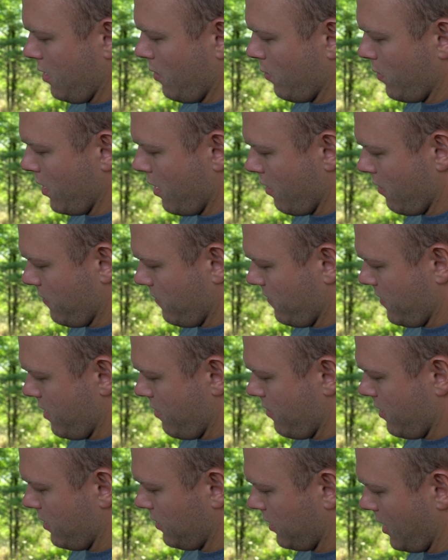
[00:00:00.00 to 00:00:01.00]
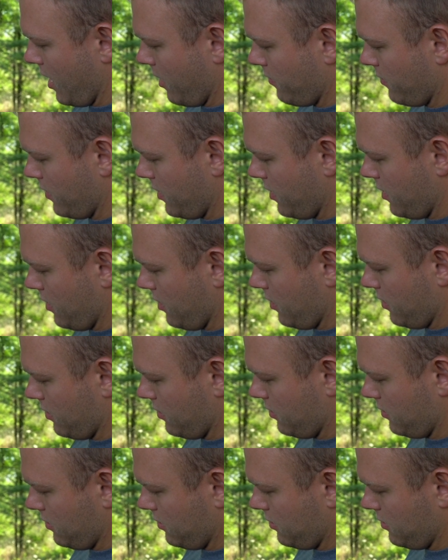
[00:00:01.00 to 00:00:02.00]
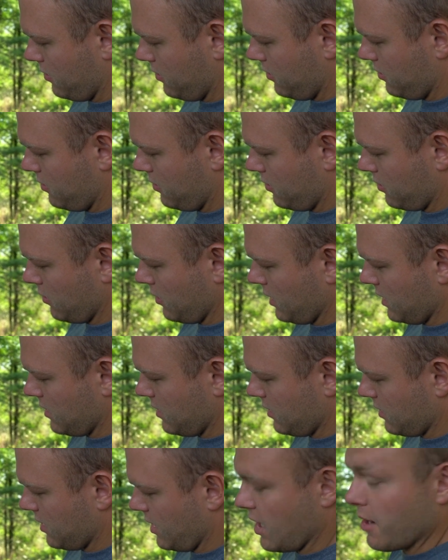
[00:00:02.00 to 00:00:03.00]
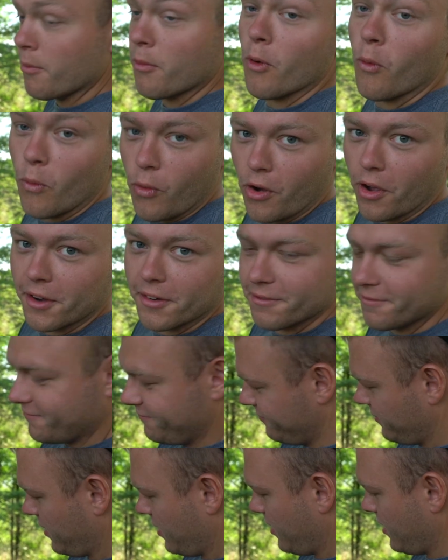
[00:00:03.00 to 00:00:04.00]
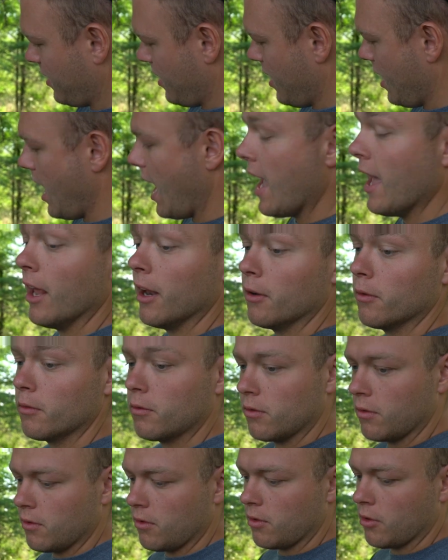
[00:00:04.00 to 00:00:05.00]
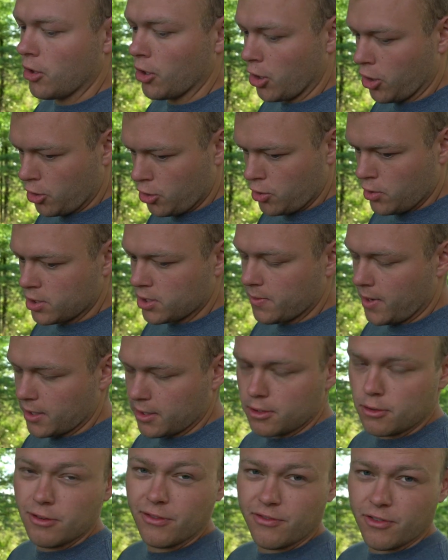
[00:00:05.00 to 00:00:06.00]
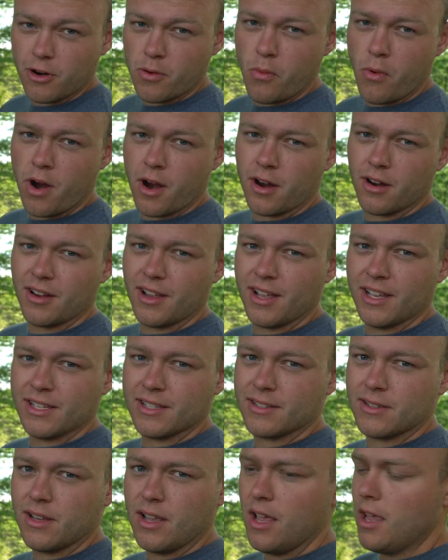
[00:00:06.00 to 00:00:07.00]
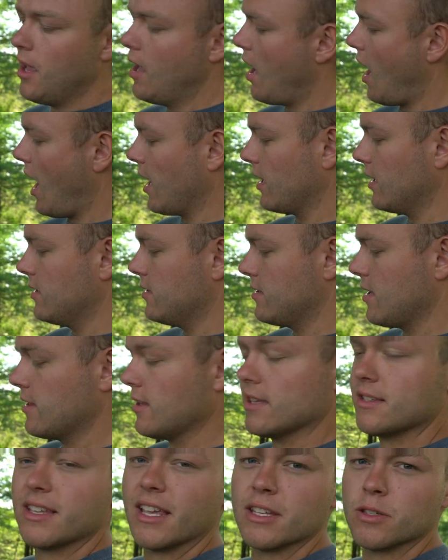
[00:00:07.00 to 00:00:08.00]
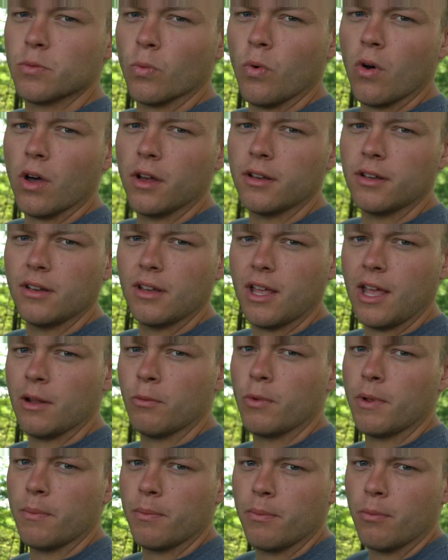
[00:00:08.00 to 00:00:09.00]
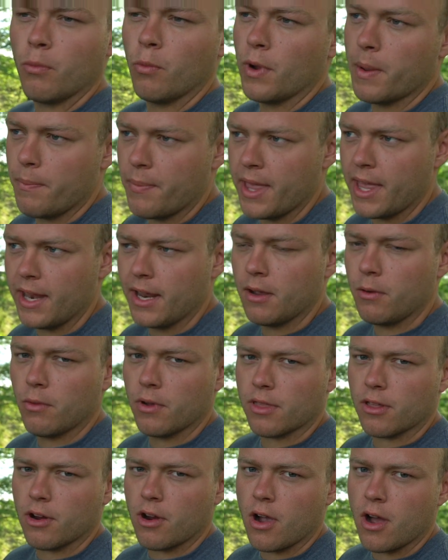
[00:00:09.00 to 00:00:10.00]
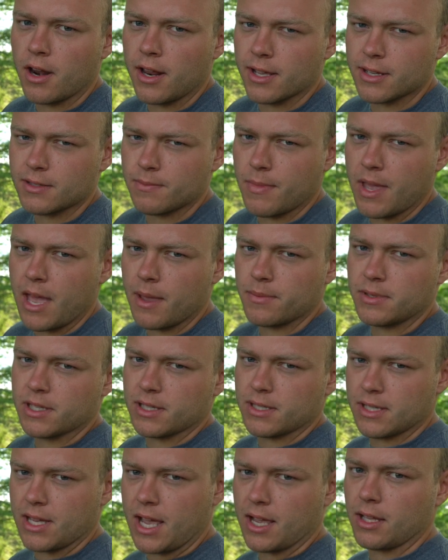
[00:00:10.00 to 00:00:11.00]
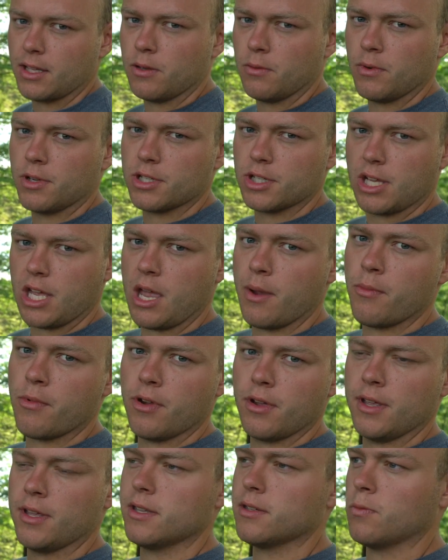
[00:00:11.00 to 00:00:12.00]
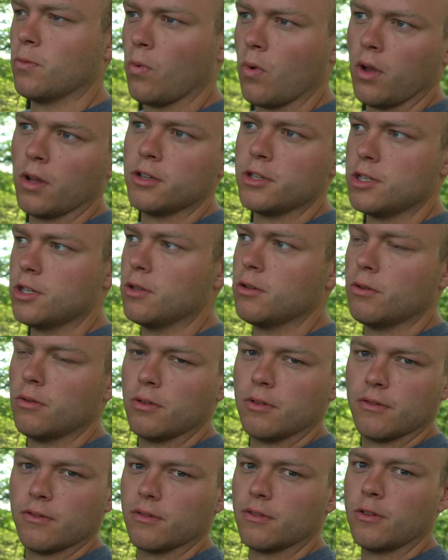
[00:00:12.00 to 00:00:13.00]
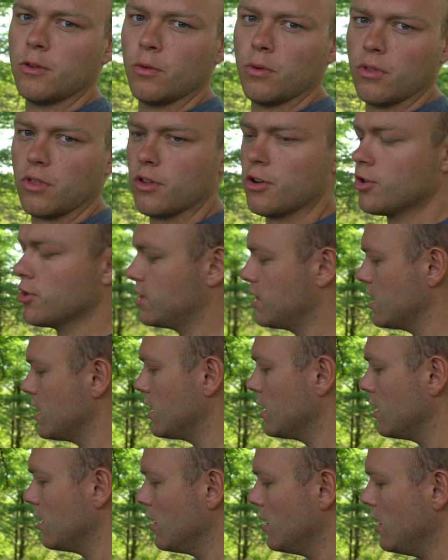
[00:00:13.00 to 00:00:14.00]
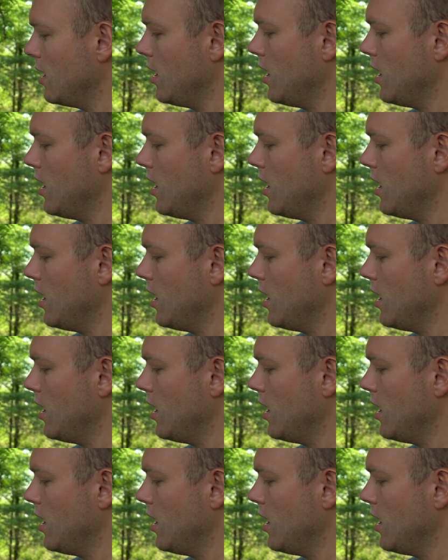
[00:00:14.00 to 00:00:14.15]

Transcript: We are very elaborate here. So this is camera one. And the good news about the new firmware is I can set this as one and we, we pin it with our onX maps exactly which camera is one, two to, to a 13.